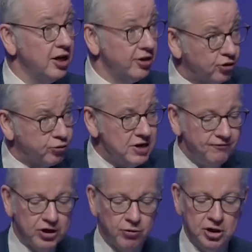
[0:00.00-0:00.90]
the
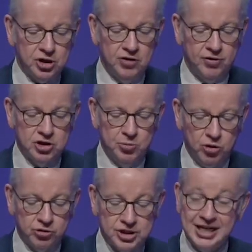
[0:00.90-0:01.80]
reinvigoration of our
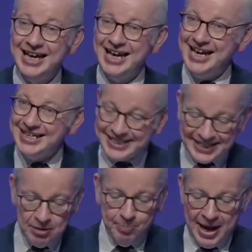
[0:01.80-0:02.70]
democracy, is
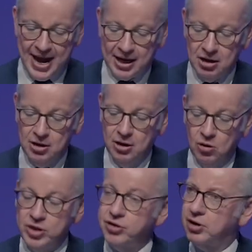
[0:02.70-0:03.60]
set back
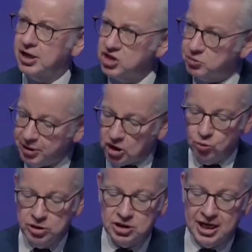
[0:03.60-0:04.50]
when there are
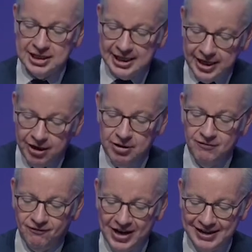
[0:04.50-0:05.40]
conspicuous and glaring
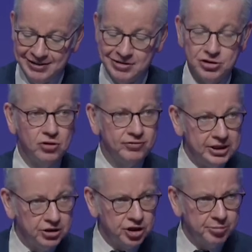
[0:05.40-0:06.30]
failures of
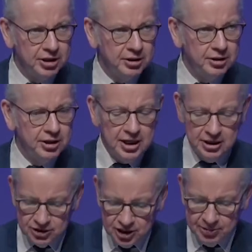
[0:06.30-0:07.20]
leadership in
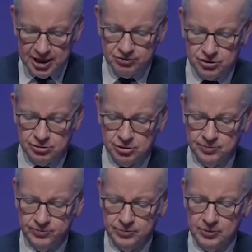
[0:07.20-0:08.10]
some councils.
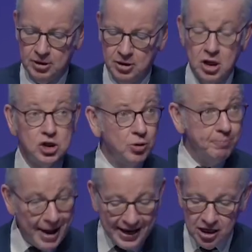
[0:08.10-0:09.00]
So in
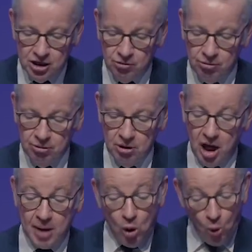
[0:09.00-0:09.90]
backing you,
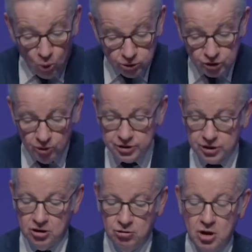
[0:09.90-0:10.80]
I'm also asking
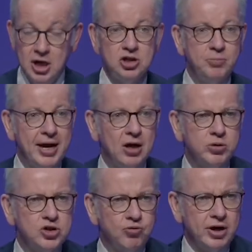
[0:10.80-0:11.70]
you to back what
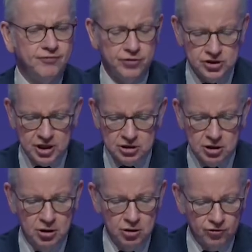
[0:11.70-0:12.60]
is right for the sector
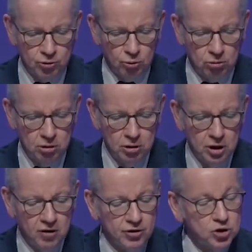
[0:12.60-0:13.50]
overall,
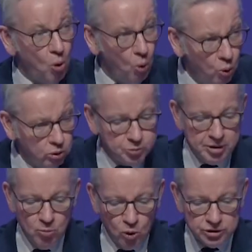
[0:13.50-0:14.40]
for us all to be
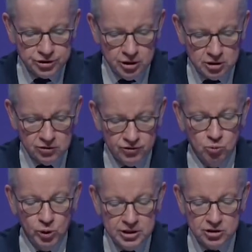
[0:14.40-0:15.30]
more assertive and
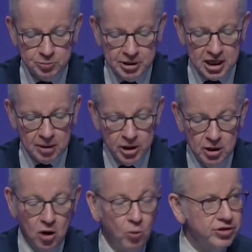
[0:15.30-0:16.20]
willing to speak up
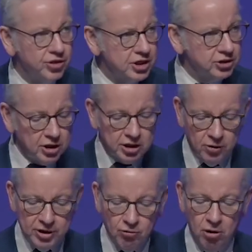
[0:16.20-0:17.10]
when things are
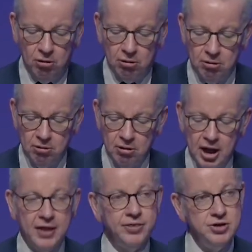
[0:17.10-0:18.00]
going wrong,
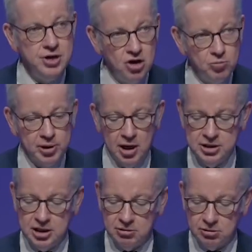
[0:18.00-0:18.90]
and the noble
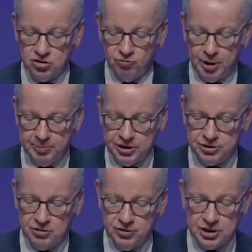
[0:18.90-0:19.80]
ideals of public
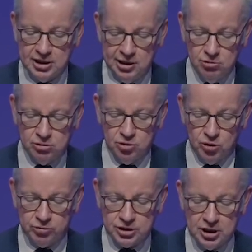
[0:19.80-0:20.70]
service and local
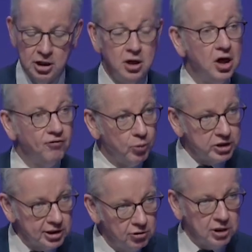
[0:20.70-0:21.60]
democracy for which
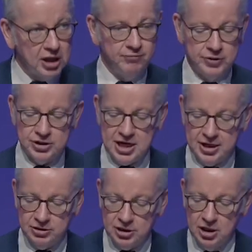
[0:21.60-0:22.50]
local government
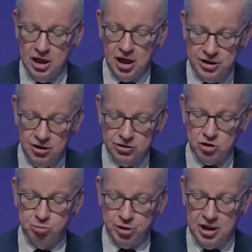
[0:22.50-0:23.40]
stands are not
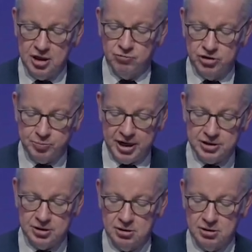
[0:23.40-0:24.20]
being respected.